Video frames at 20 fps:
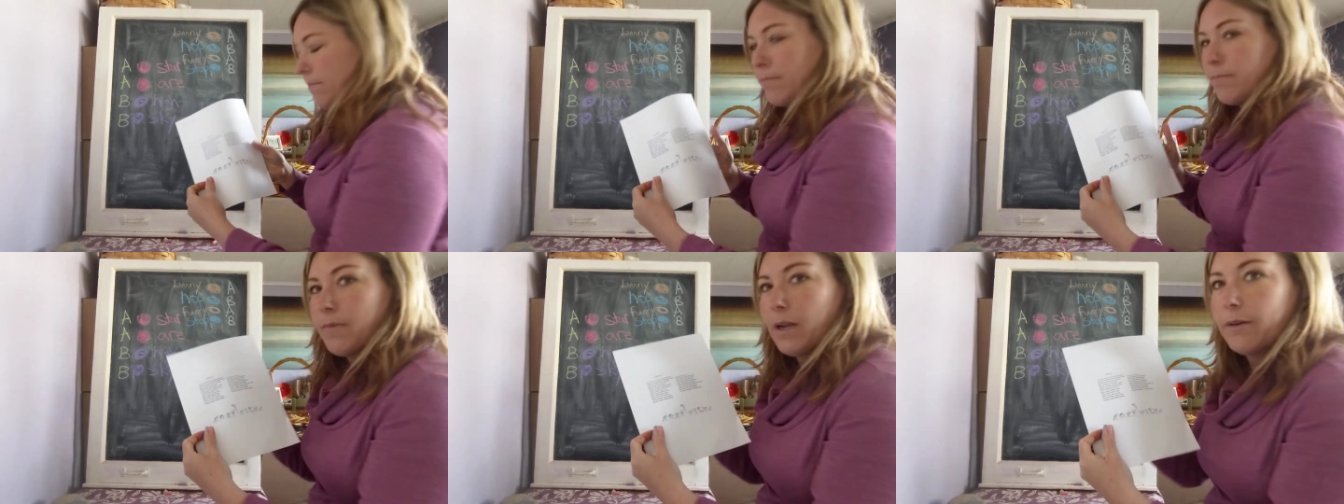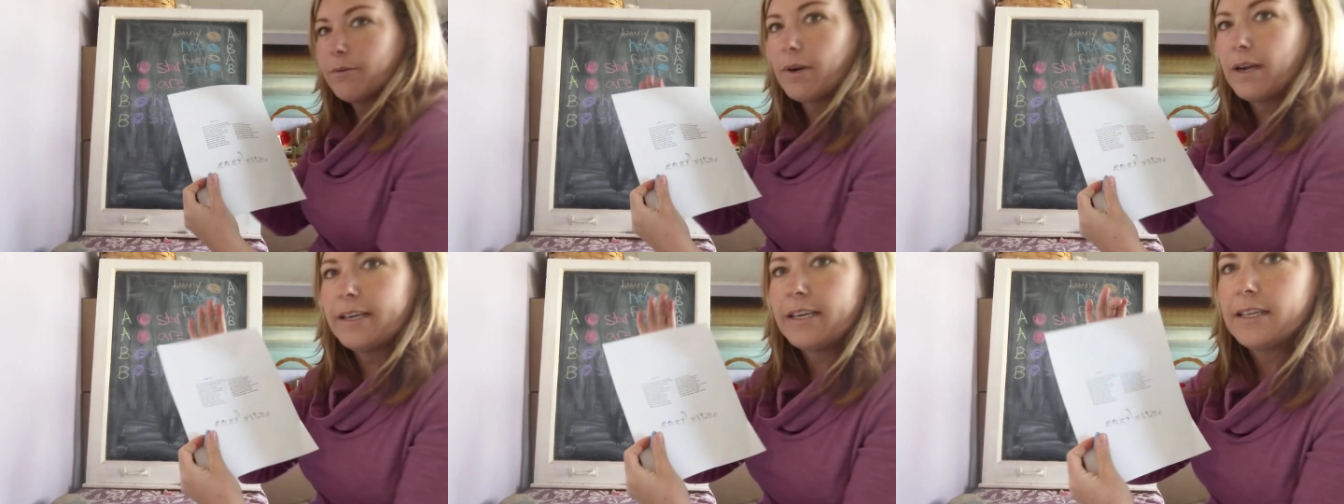my
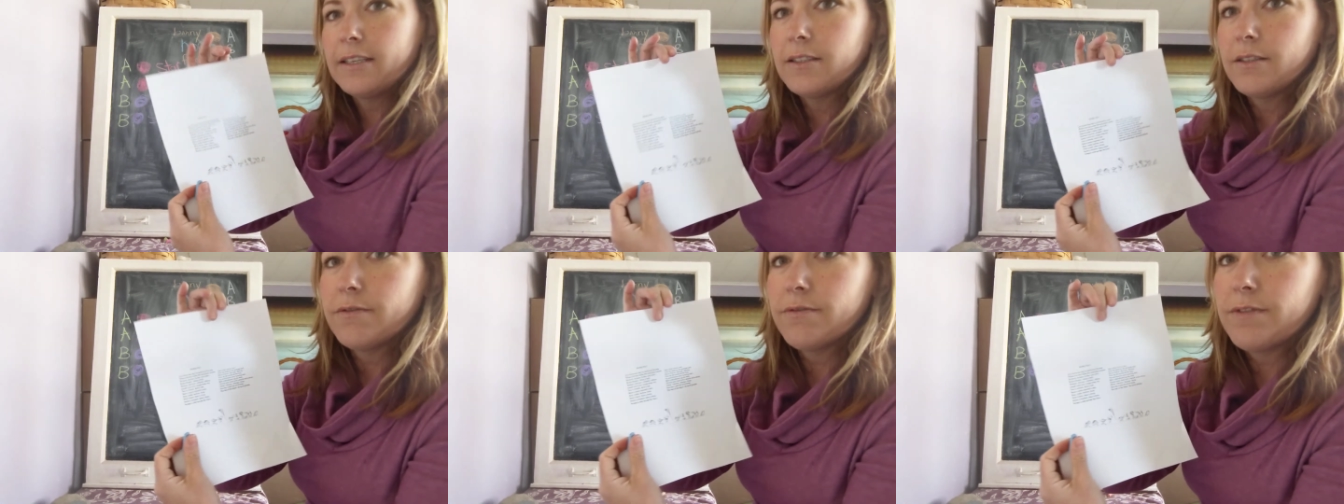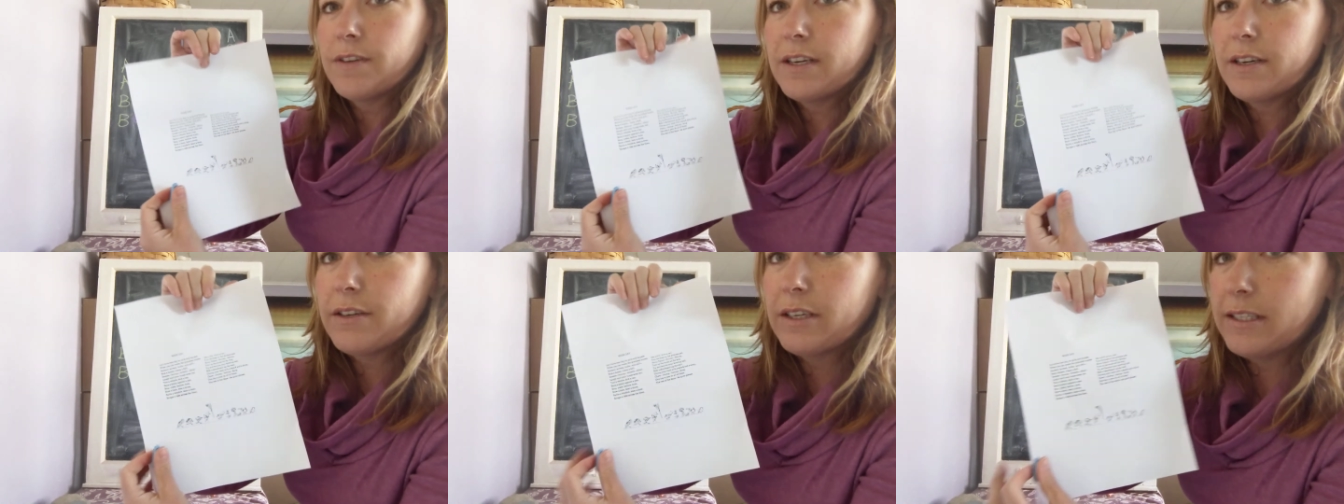writing's
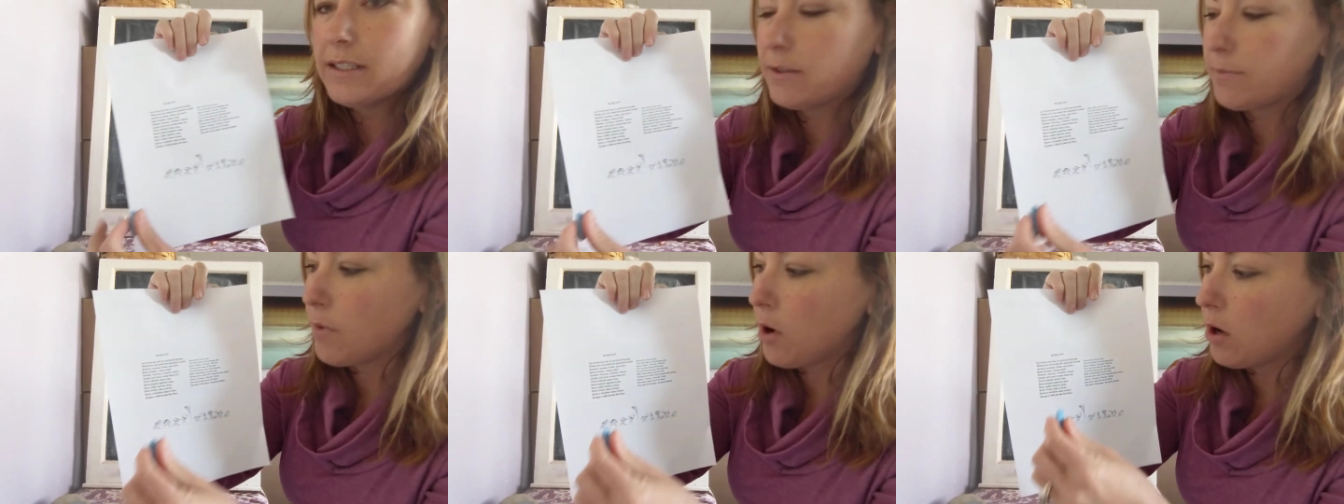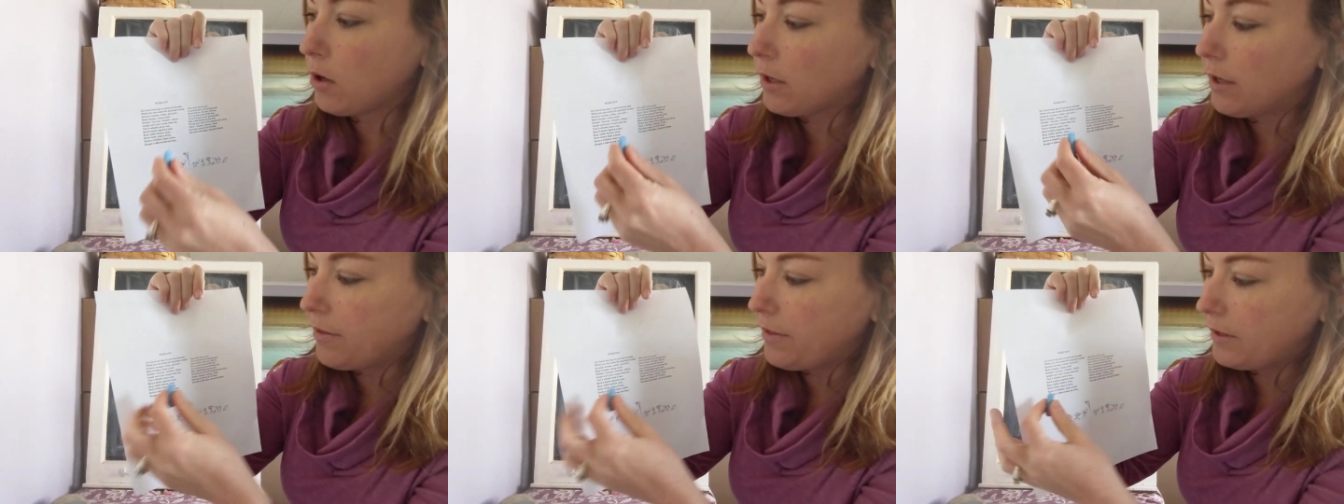very
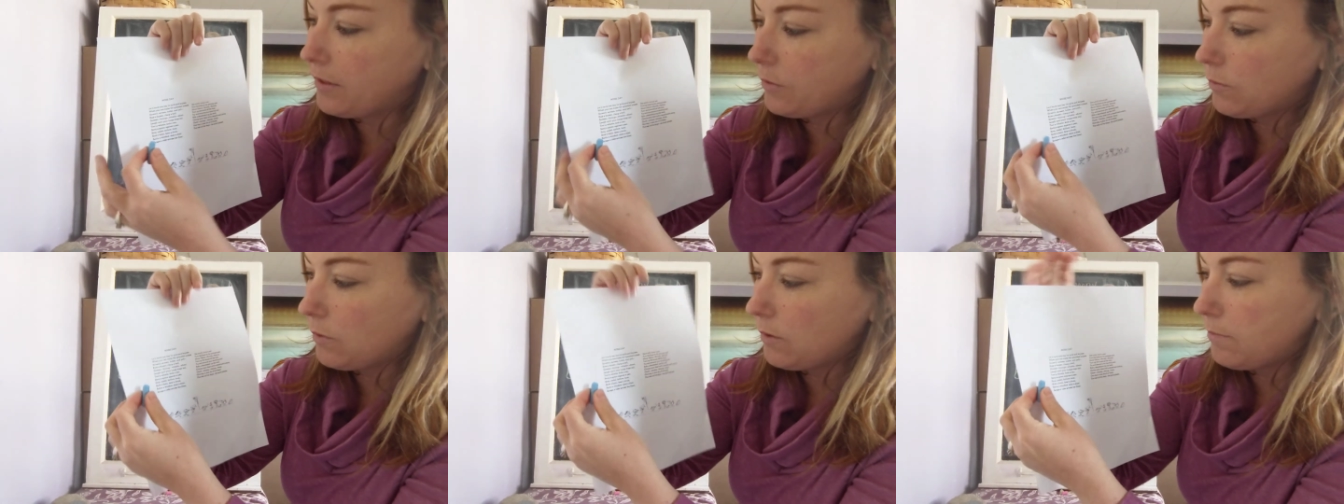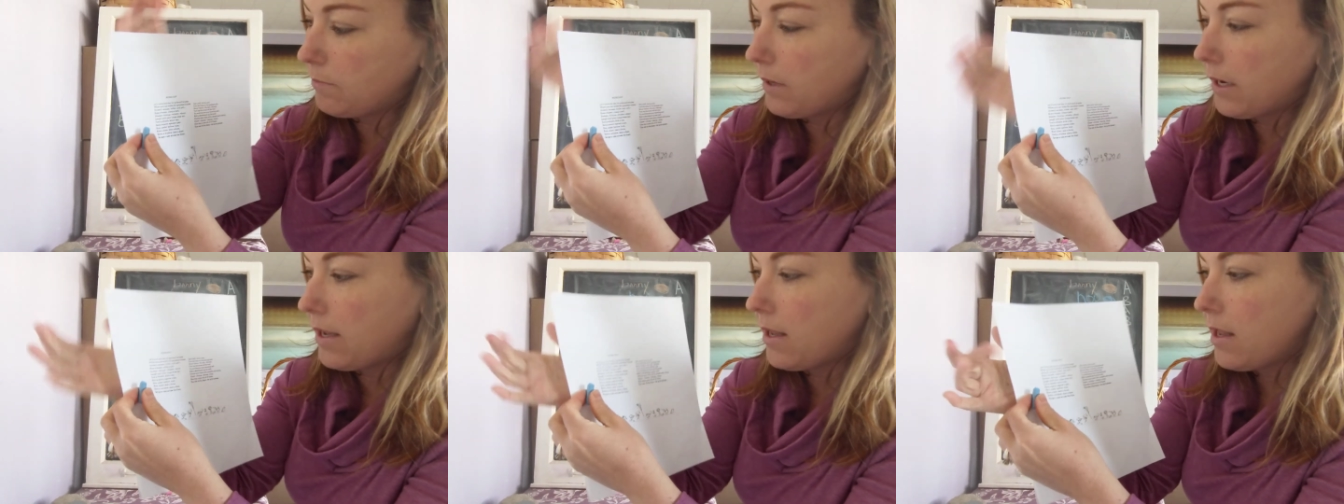small on this
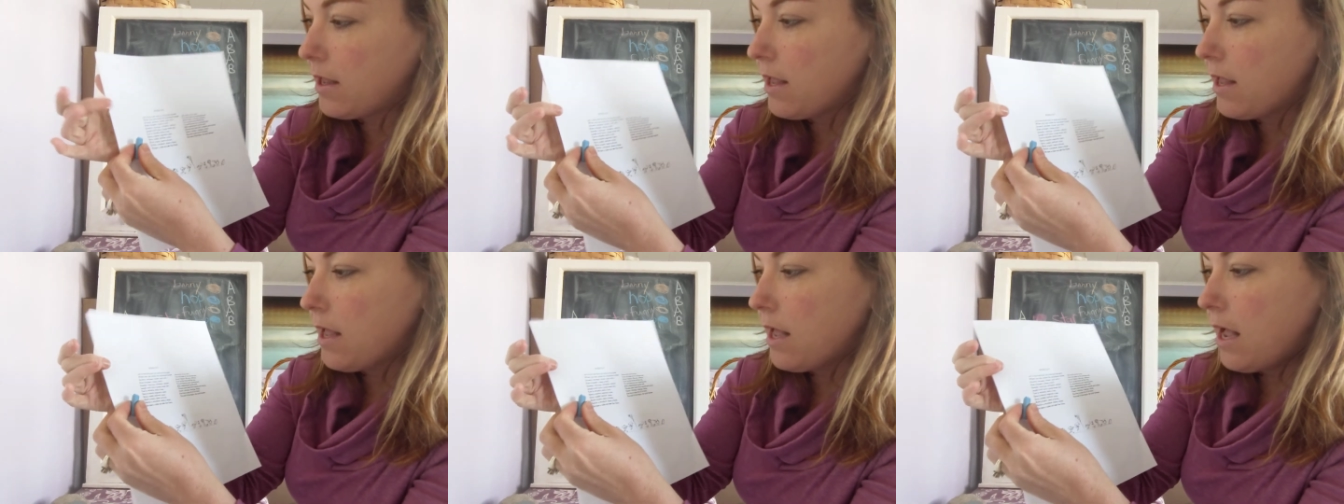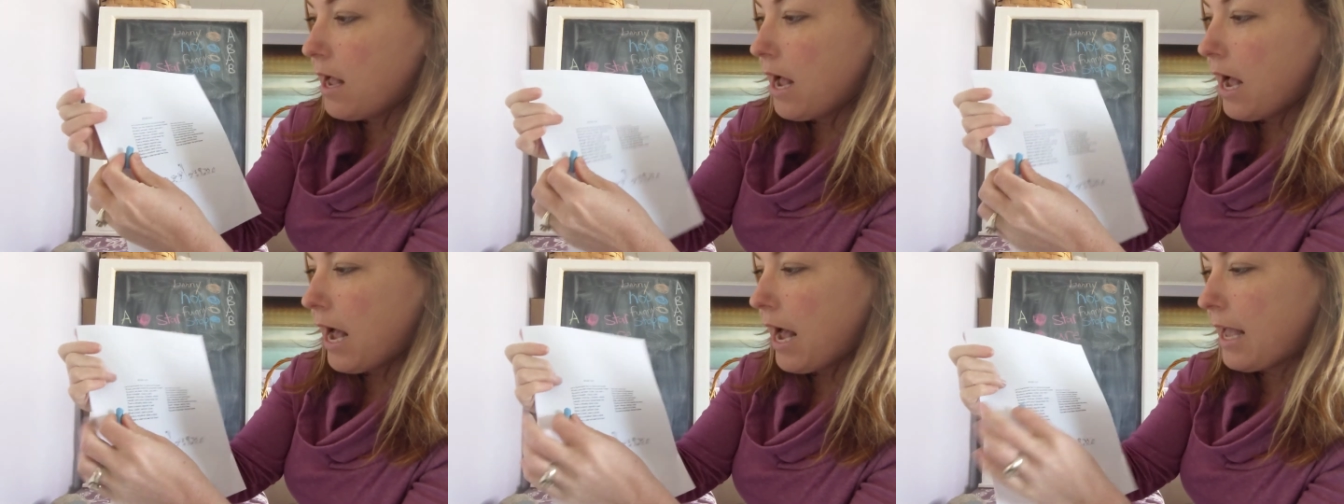one, but
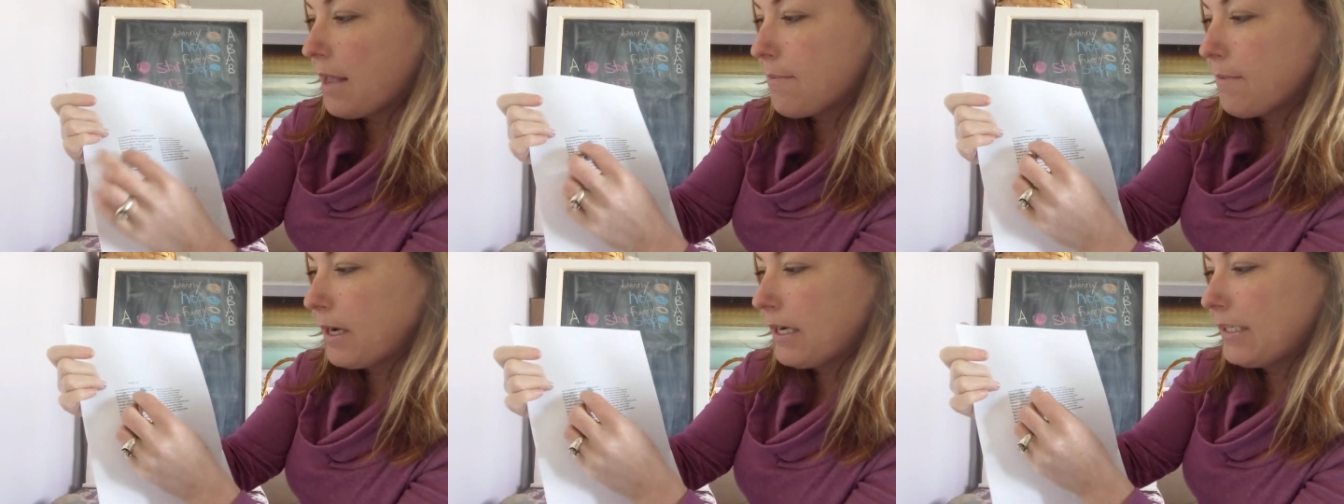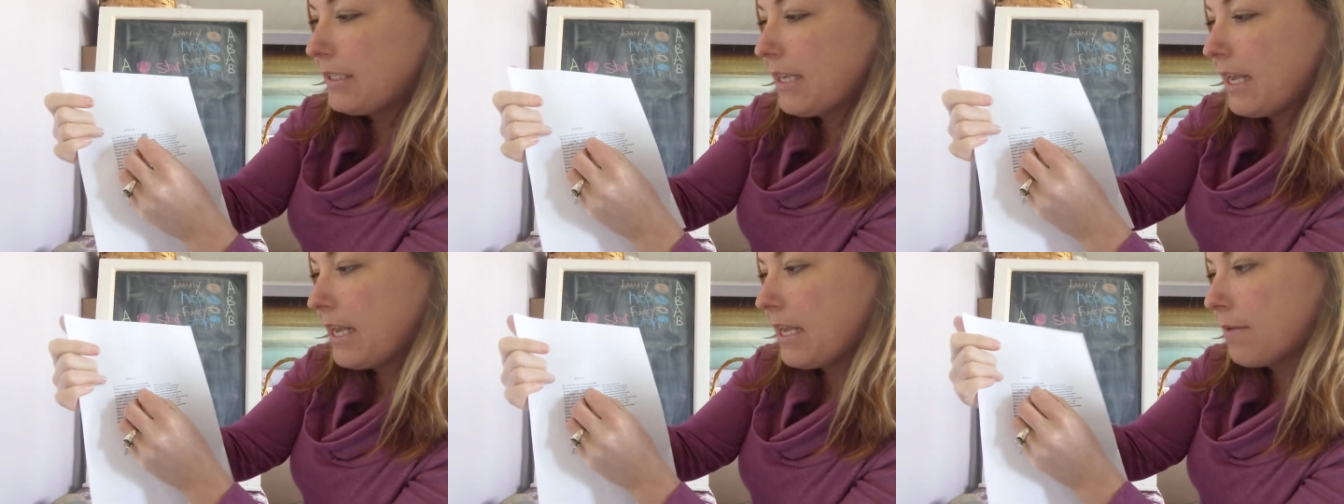I
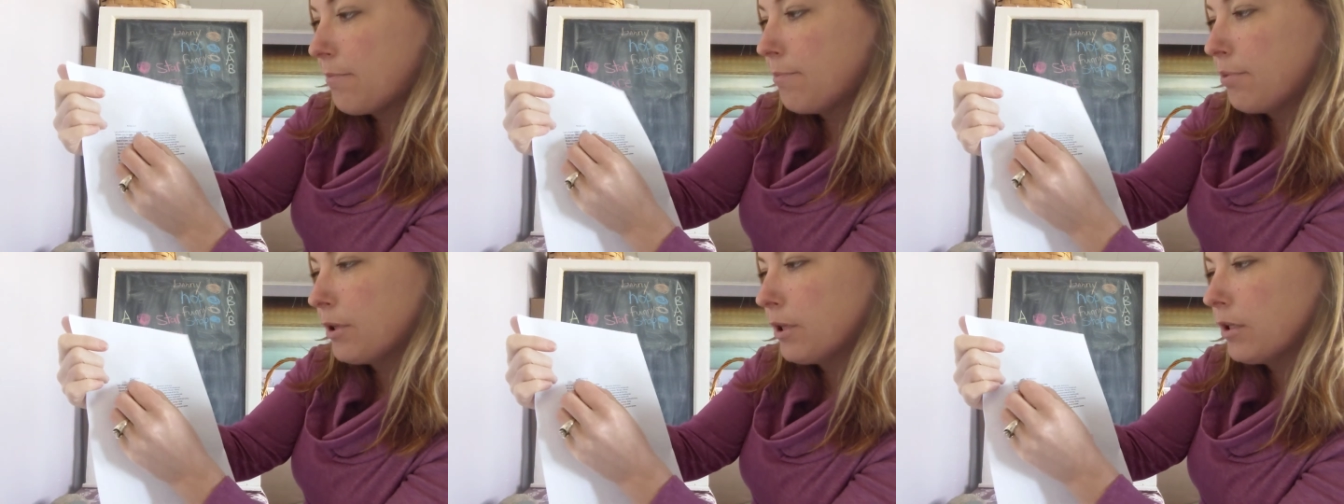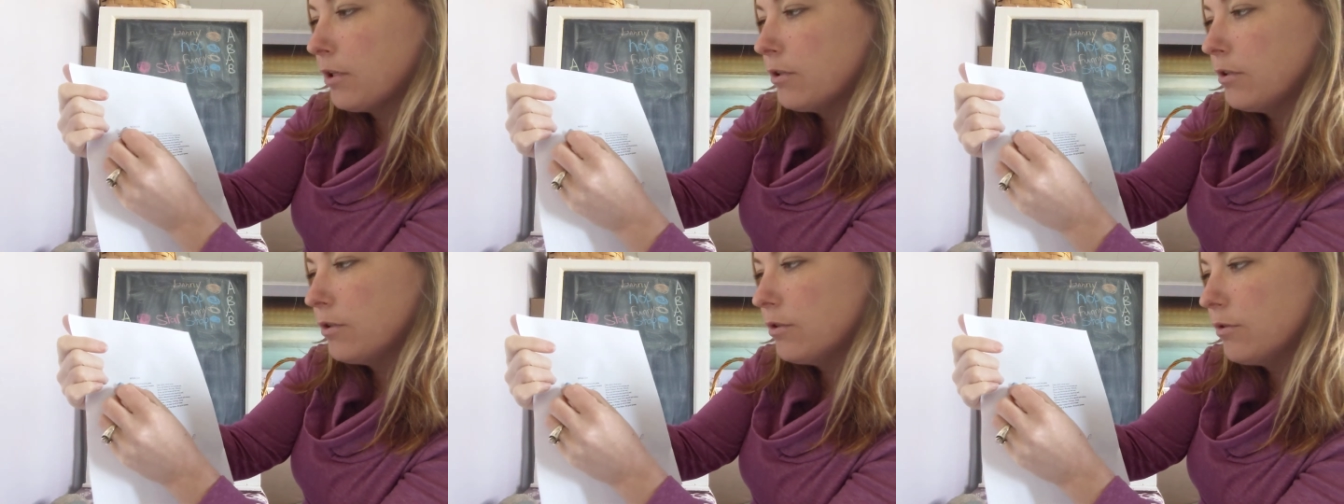might take
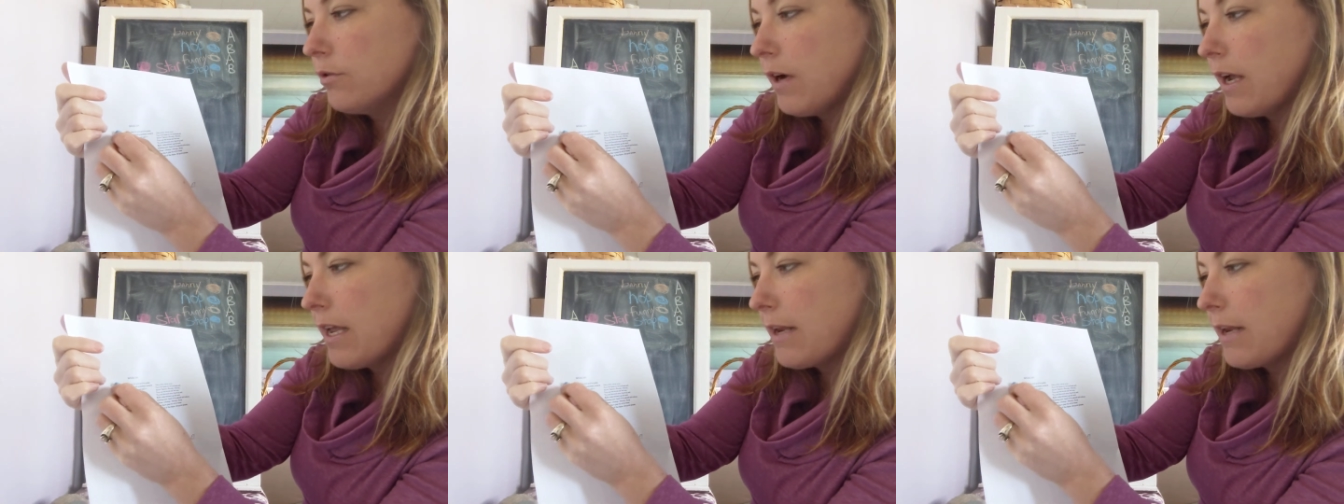blue